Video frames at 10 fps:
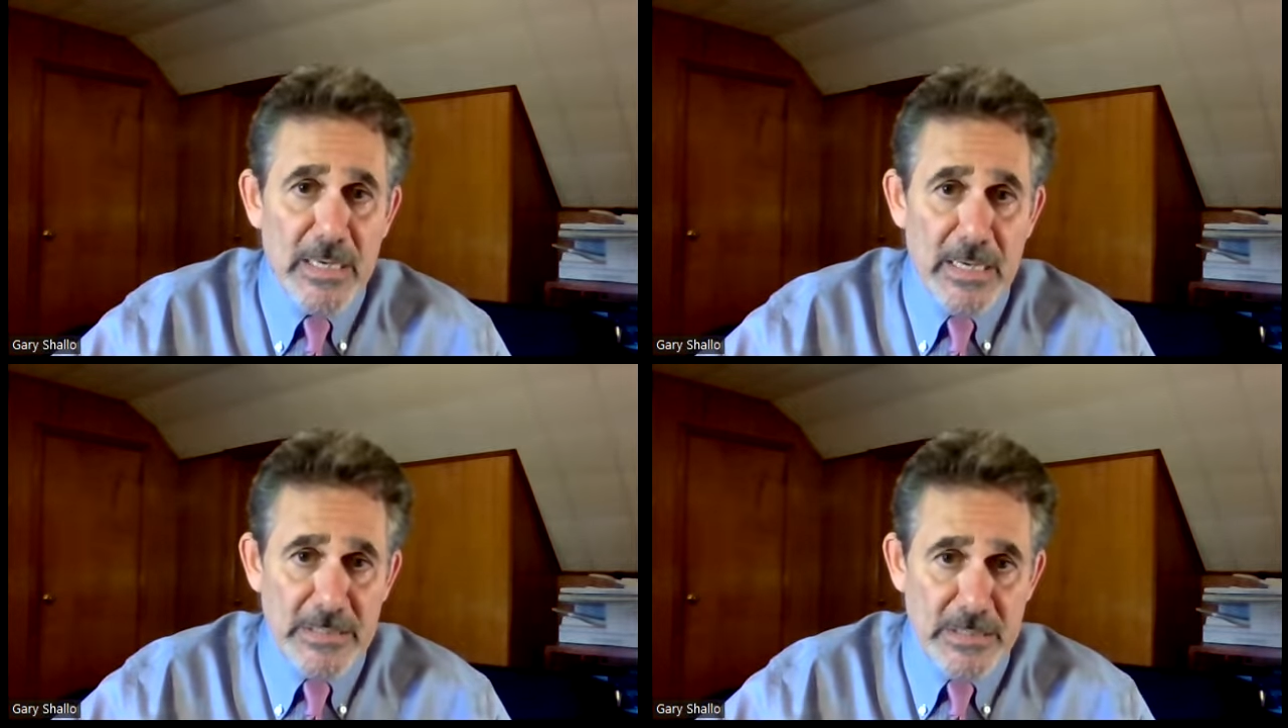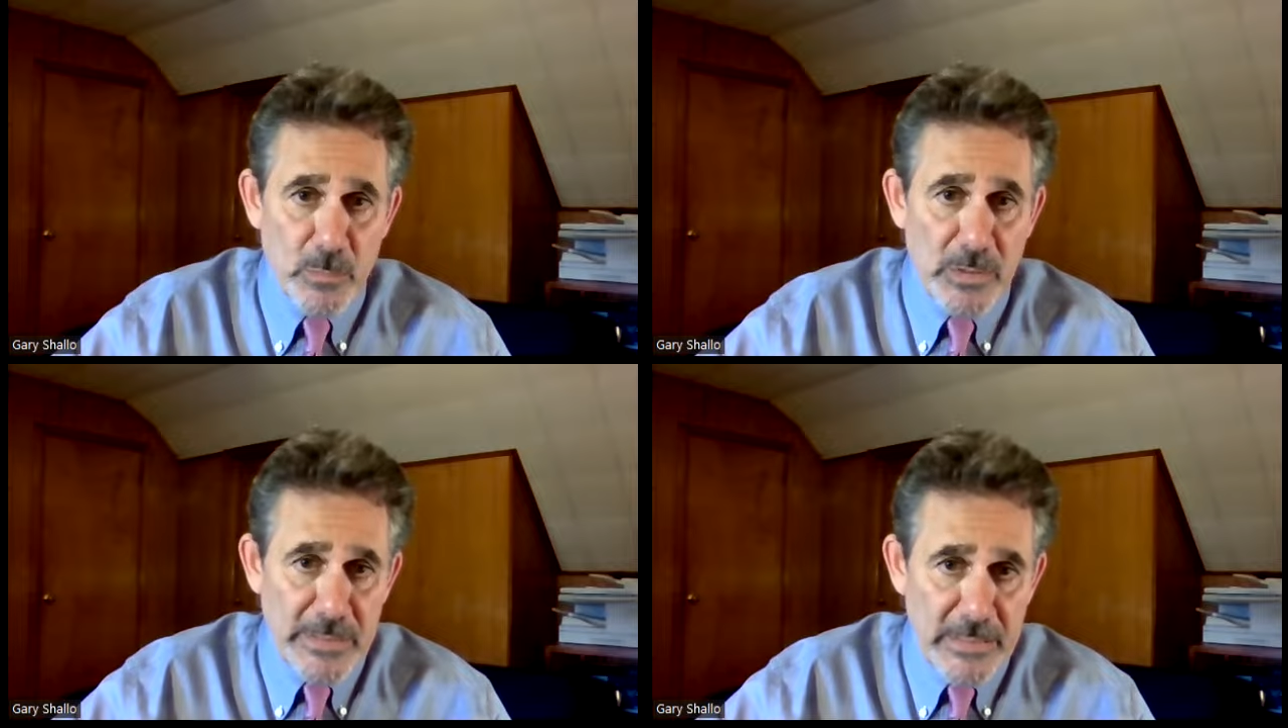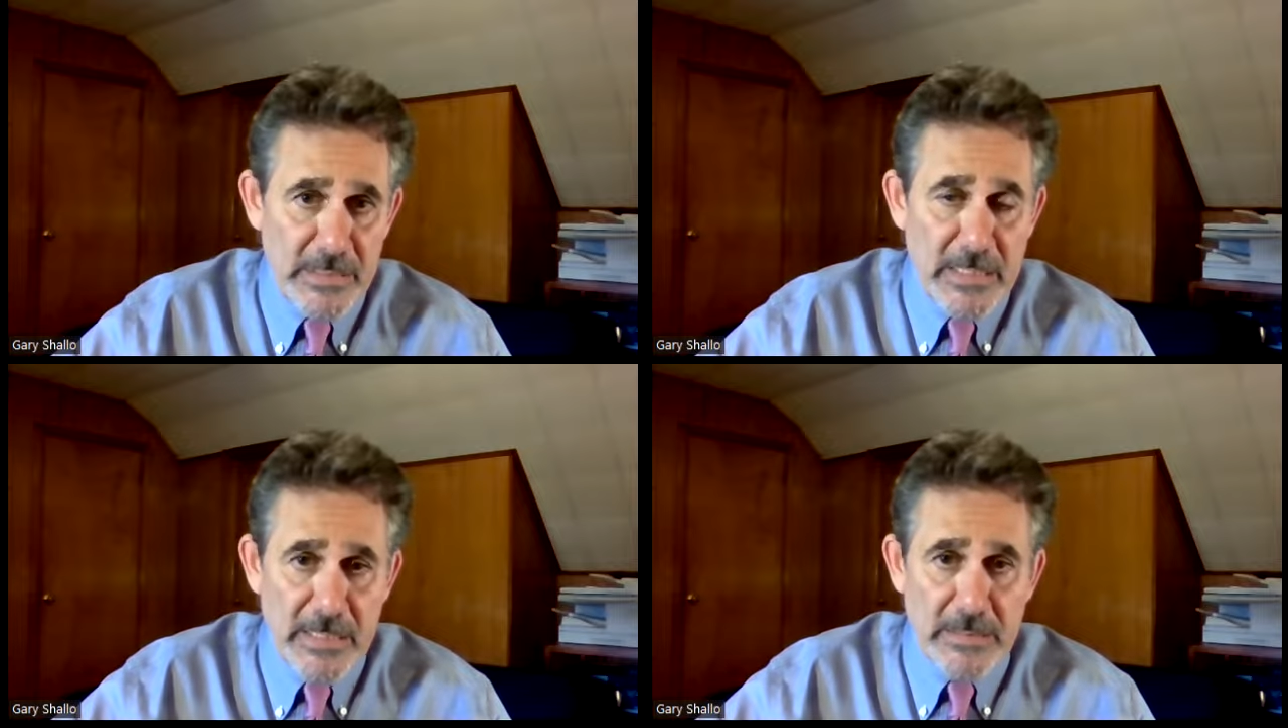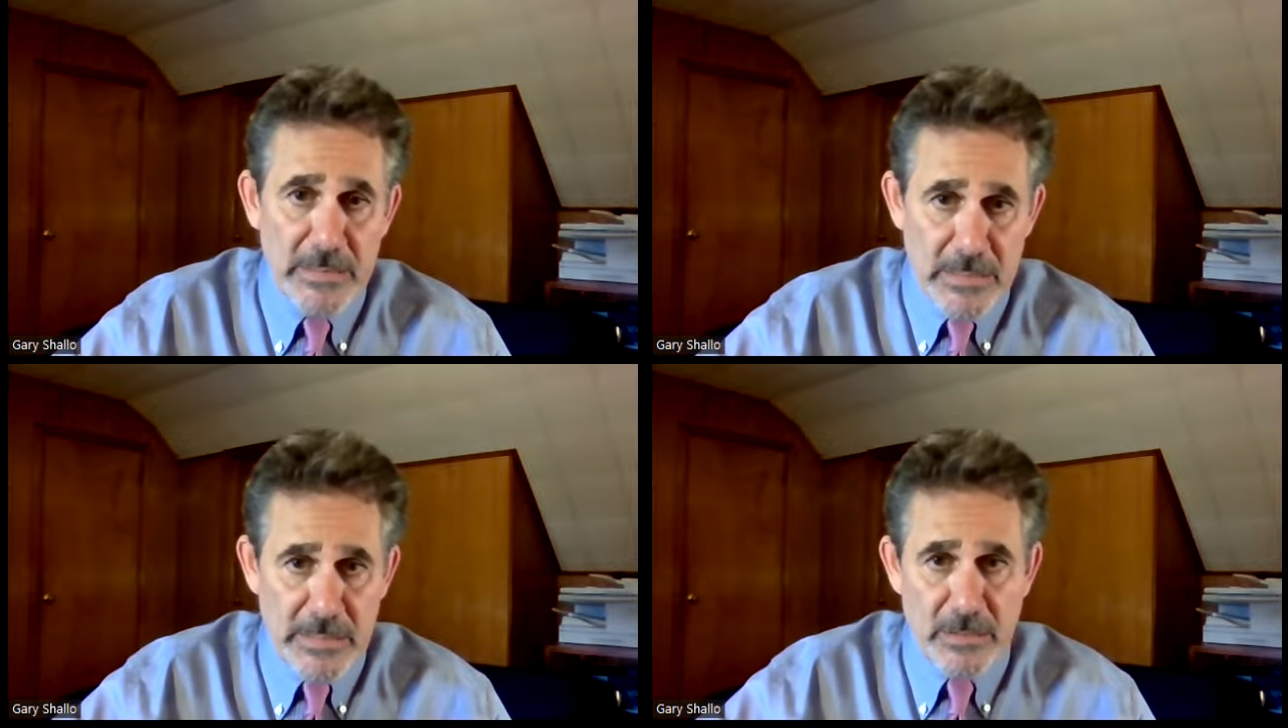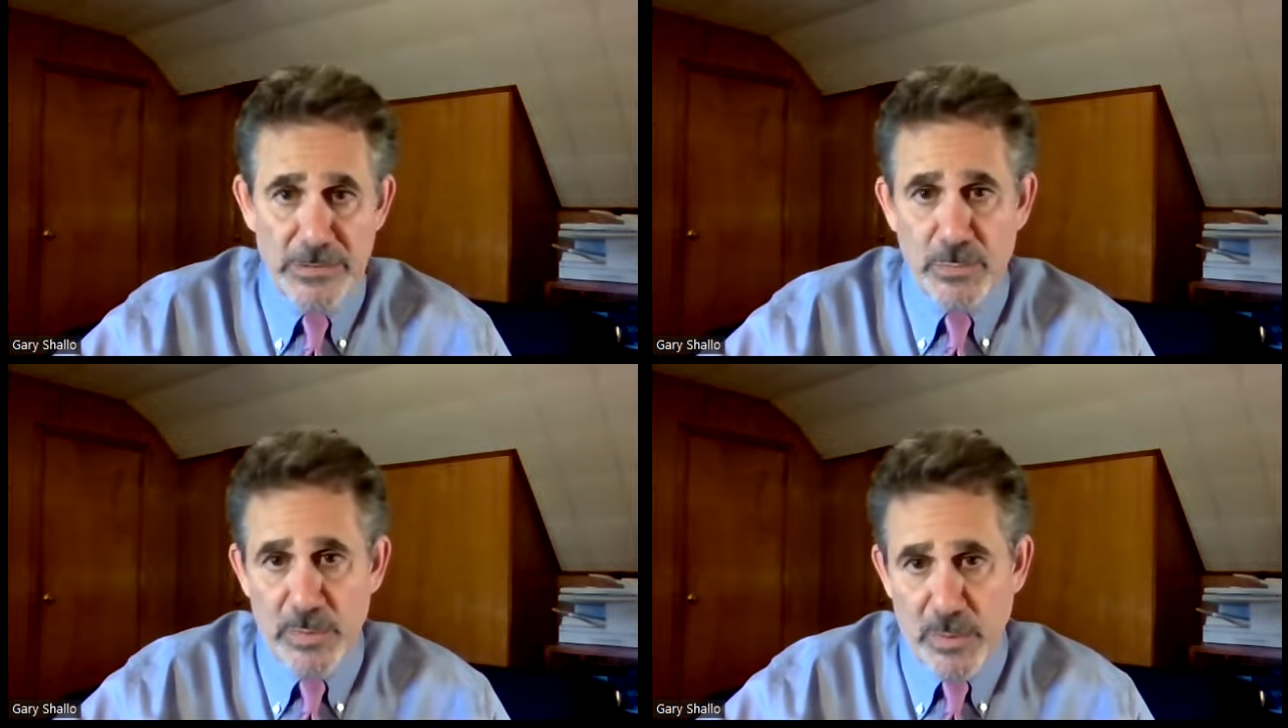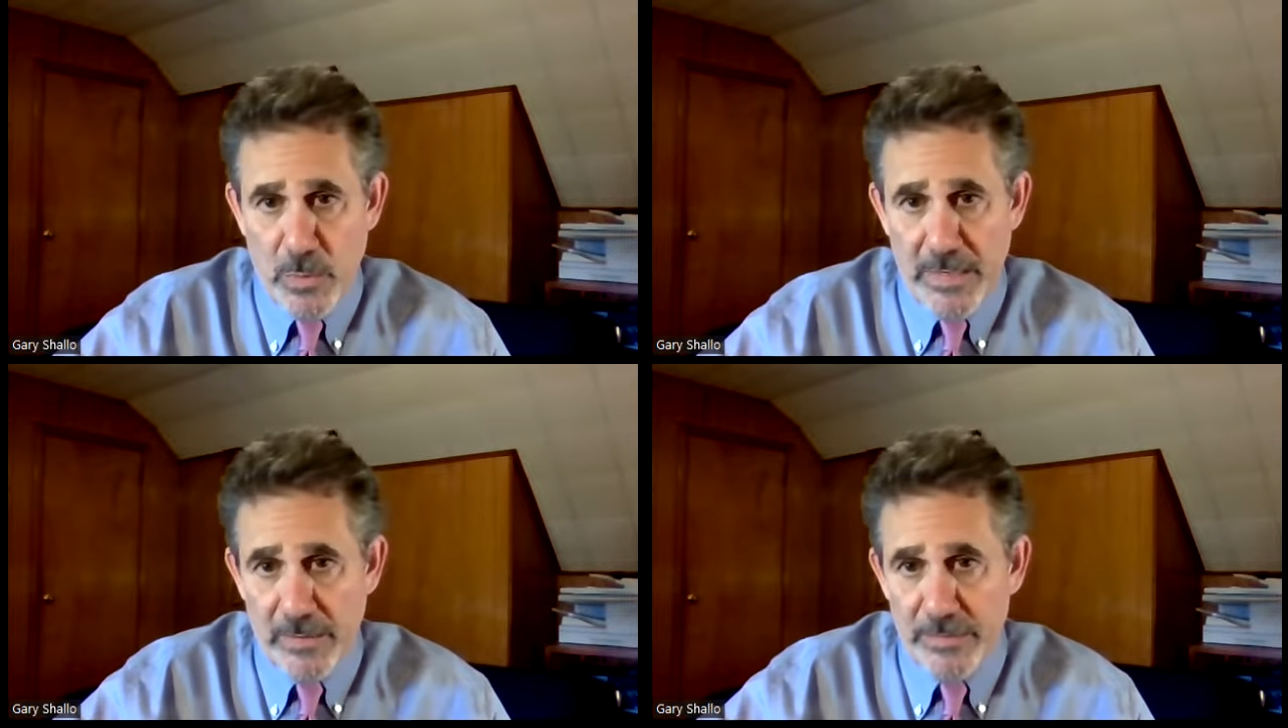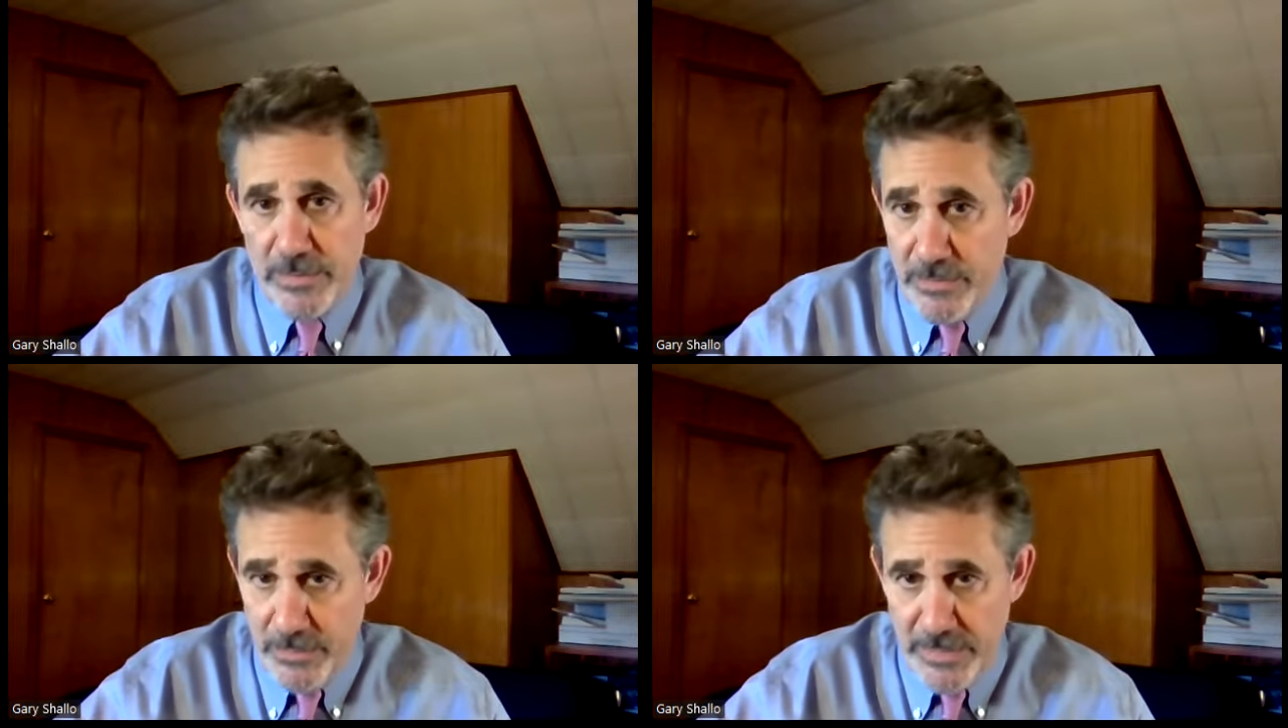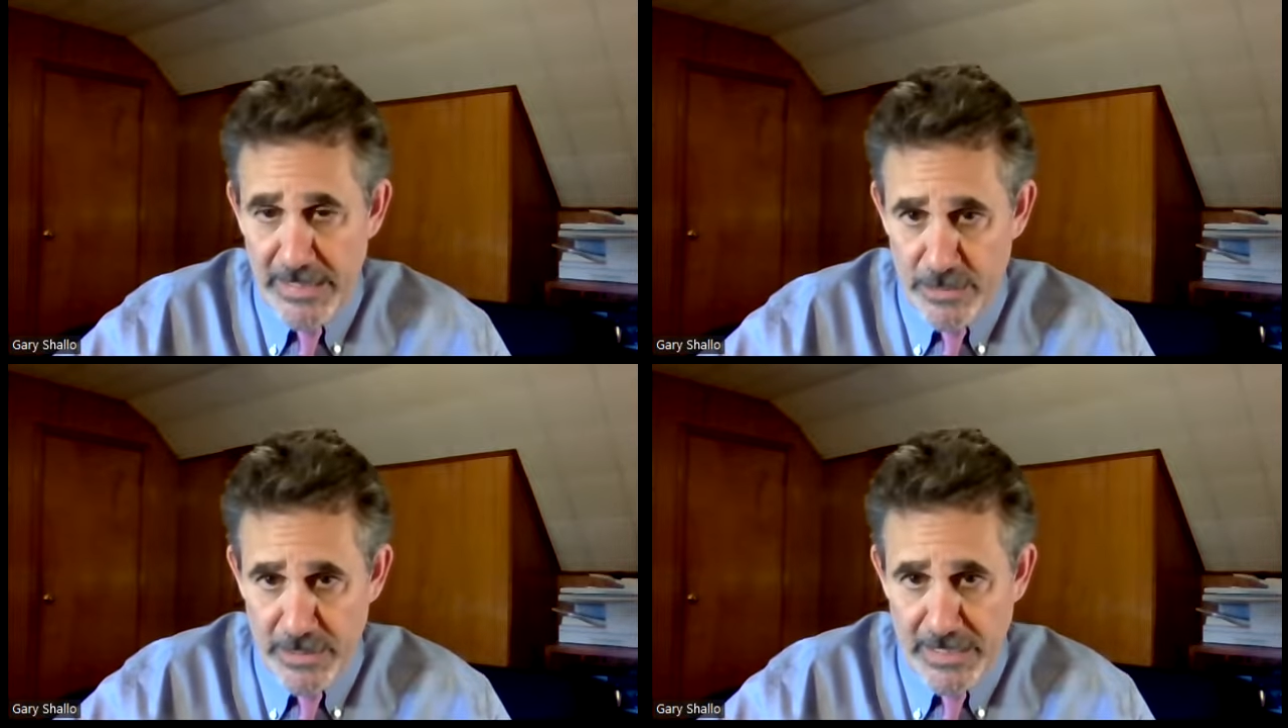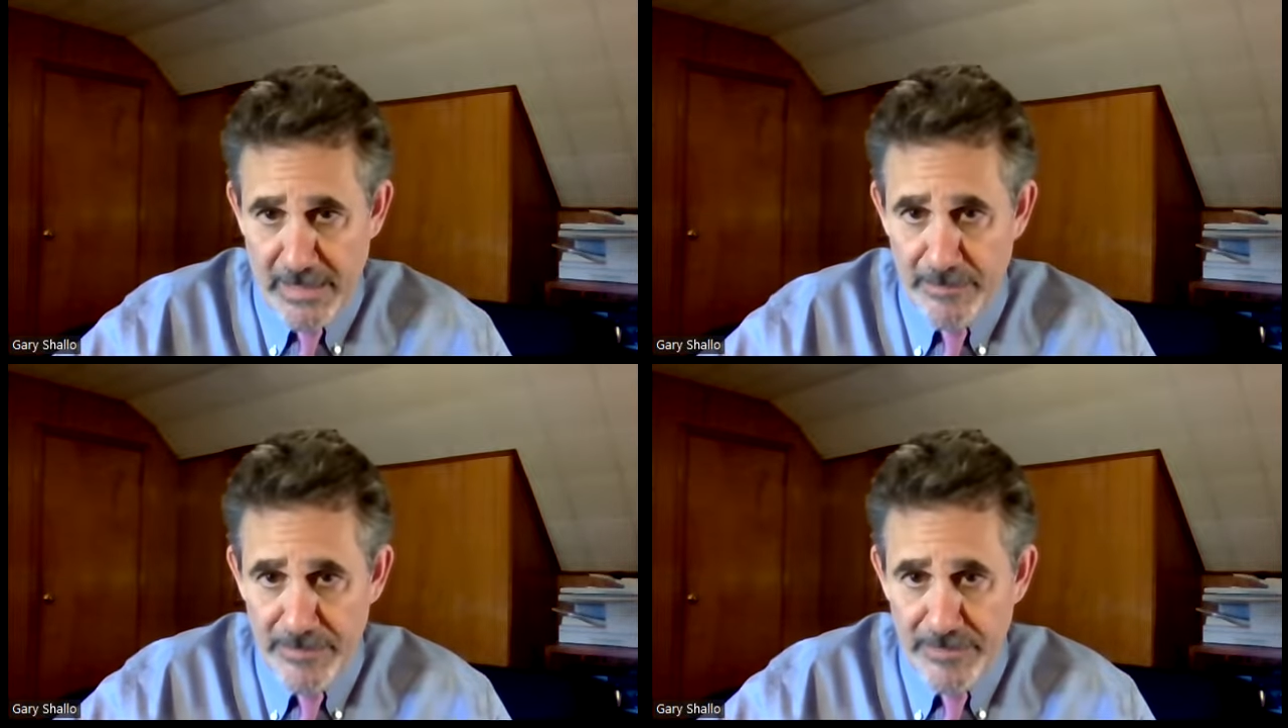as it will indicate the skills required to do that job.